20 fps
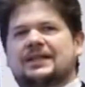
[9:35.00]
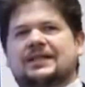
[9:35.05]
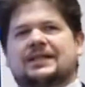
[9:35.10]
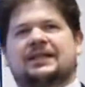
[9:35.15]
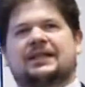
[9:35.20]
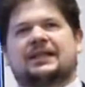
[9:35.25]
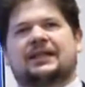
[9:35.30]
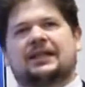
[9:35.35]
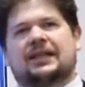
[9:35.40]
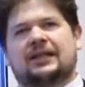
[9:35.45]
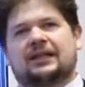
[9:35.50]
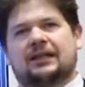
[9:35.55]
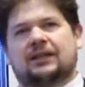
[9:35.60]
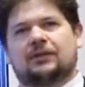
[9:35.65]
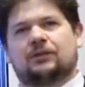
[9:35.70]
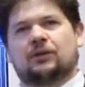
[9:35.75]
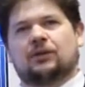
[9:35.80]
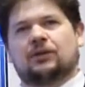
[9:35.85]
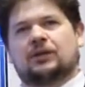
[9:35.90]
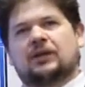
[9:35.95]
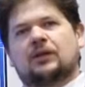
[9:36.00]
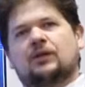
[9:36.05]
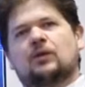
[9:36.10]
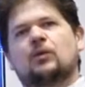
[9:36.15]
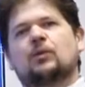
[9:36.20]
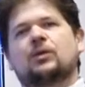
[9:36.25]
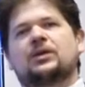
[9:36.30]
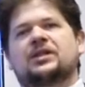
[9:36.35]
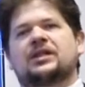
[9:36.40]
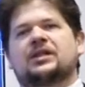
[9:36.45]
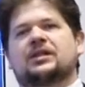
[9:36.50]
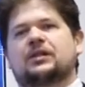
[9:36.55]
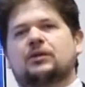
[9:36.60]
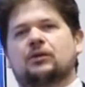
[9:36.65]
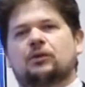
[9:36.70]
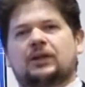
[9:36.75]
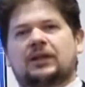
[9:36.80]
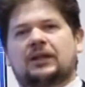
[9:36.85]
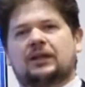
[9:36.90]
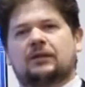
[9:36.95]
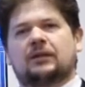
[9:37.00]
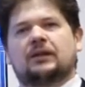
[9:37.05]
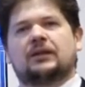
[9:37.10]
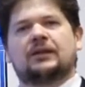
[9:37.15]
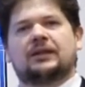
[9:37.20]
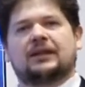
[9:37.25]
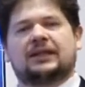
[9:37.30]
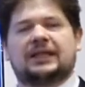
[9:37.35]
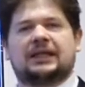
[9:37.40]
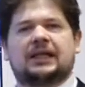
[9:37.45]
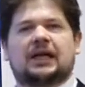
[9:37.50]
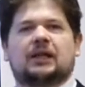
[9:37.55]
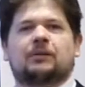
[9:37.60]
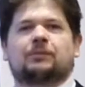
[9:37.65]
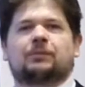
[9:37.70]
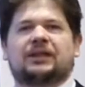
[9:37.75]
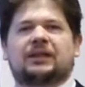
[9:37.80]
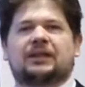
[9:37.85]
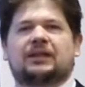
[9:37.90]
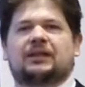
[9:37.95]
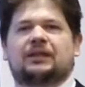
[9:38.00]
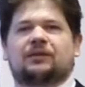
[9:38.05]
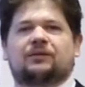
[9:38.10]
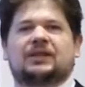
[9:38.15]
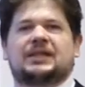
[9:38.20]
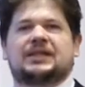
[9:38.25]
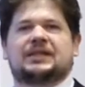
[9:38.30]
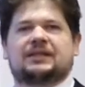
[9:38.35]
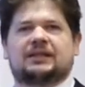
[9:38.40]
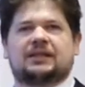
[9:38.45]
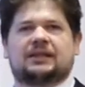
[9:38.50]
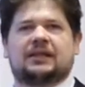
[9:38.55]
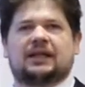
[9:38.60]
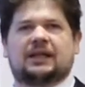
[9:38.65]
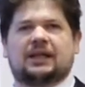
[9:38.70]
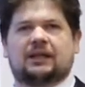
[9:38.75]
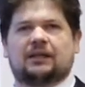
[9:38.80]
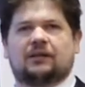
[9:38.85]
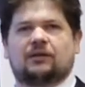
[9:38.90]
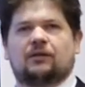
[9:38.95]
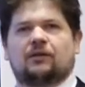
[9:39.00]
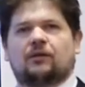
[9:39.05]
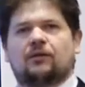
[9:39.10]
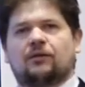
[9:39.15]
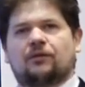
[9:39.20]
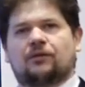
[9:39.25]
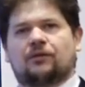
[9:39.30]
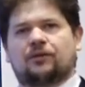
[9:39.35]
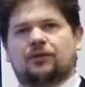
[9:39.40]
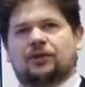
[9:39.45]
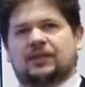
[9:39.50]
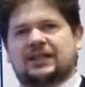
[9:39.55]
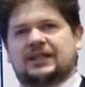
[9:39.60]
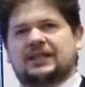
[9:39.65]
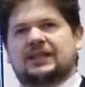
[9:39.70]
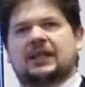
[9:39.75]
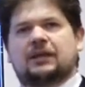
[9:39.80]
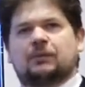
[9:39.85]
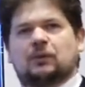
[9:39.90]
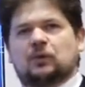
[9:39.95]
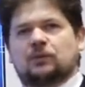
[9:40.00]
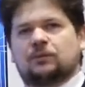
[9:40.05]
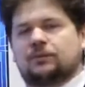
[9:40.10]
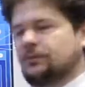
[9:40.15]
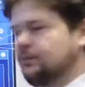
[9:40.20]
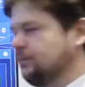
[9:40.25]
CDN network, which is doing the IPTV CDN for this demo.